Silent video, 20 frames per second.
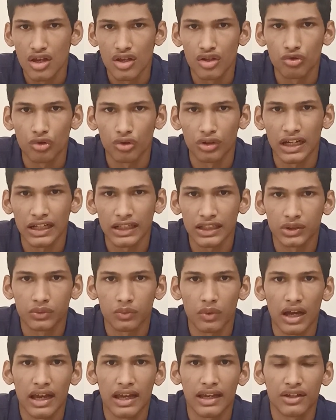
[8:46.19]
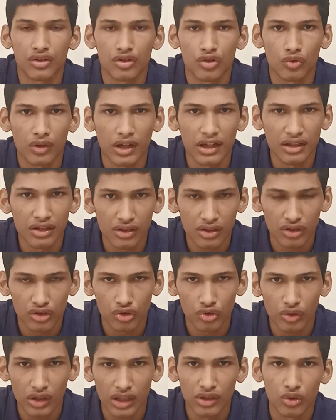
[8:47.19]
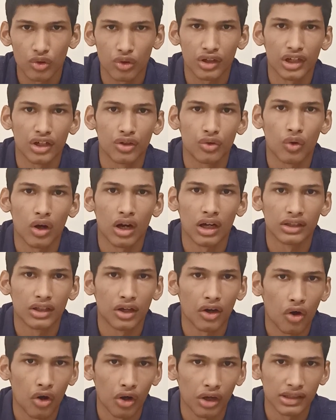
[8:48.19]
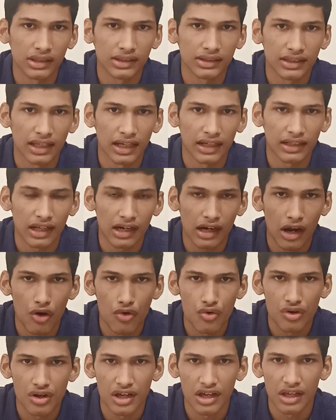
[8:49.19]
So that is why you can look into other oils that are out